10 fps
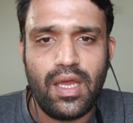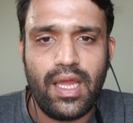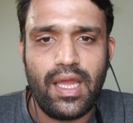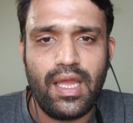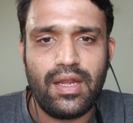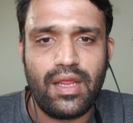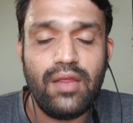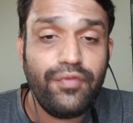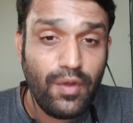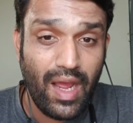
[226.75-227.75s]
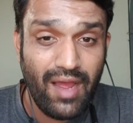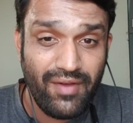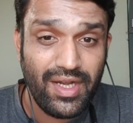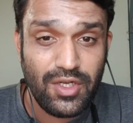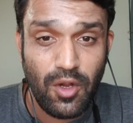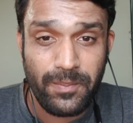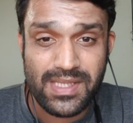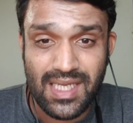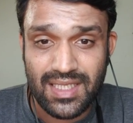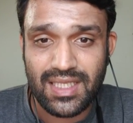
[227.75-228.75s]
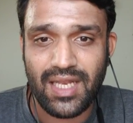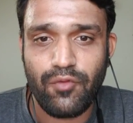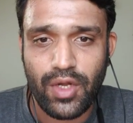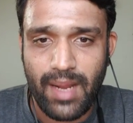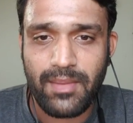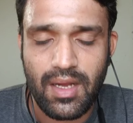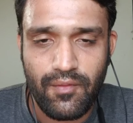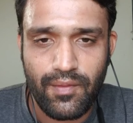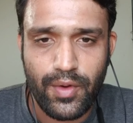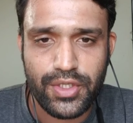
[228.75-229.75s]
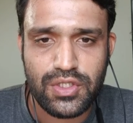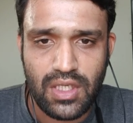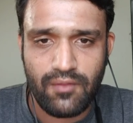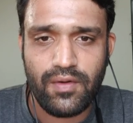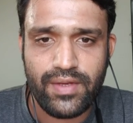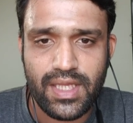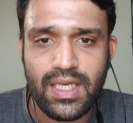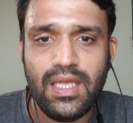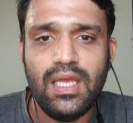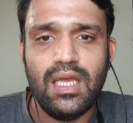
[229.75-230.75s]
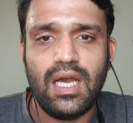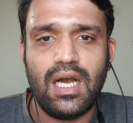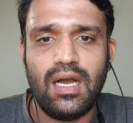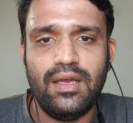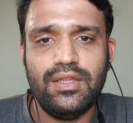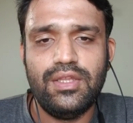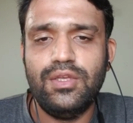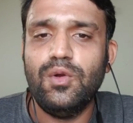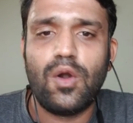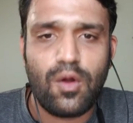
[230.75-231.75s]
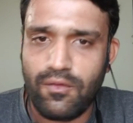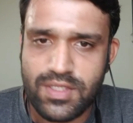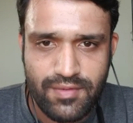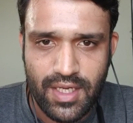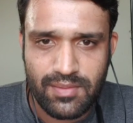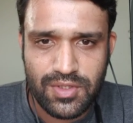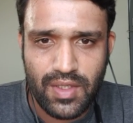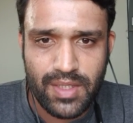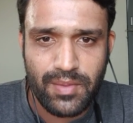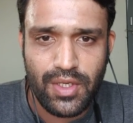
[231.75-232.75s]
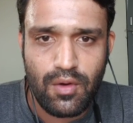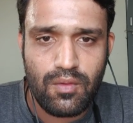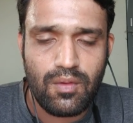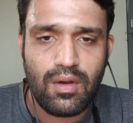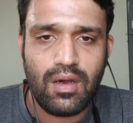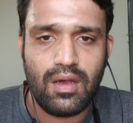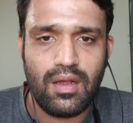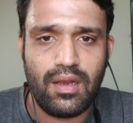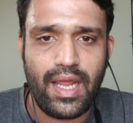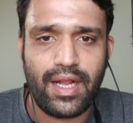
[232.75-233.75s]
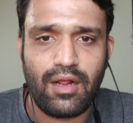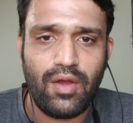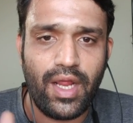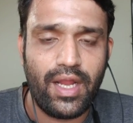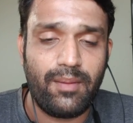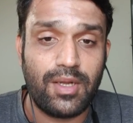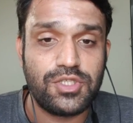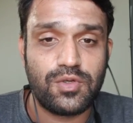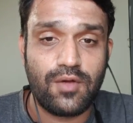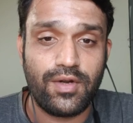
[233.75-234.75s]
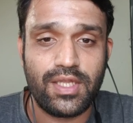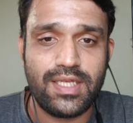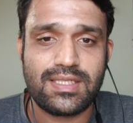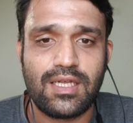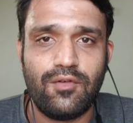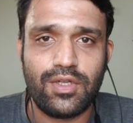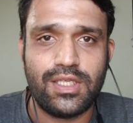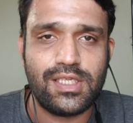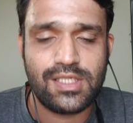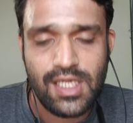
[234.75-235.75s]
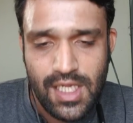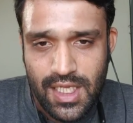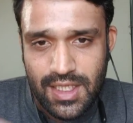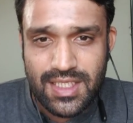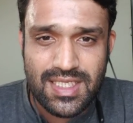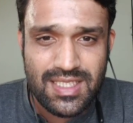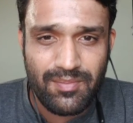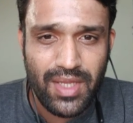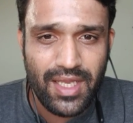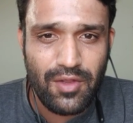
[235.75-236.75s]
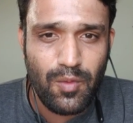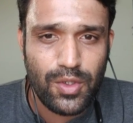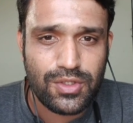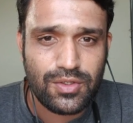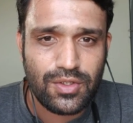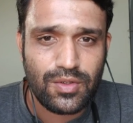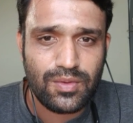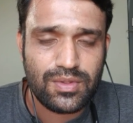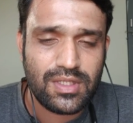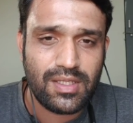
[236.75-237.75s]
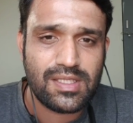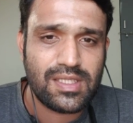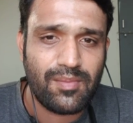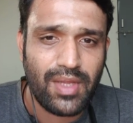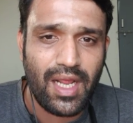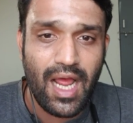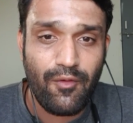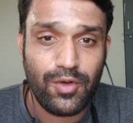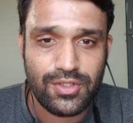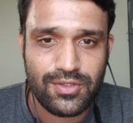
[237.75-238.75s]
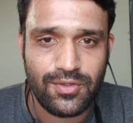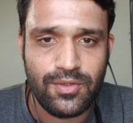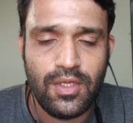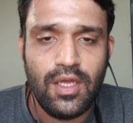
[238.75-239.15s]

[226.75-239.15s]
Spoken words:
And if you have any topics other than what I'm going to cover with it, you are always welcome to let me know, like, oh, hey Himanshu, cover this, this is something you want to do, this is something I want to do.